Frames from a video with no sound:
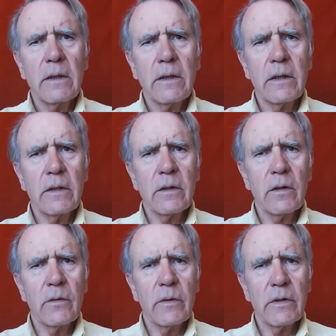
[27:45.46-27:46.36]
it is
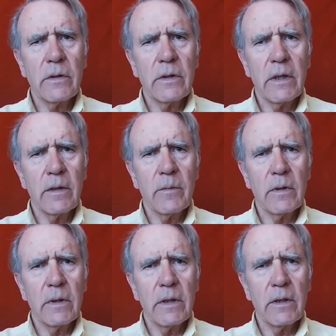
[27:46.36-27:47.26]
a
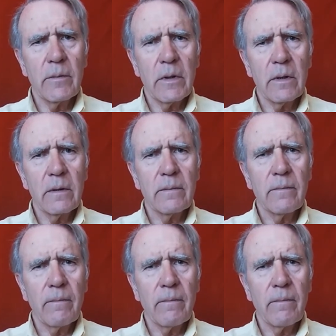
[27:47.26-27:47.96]
reasonable animal.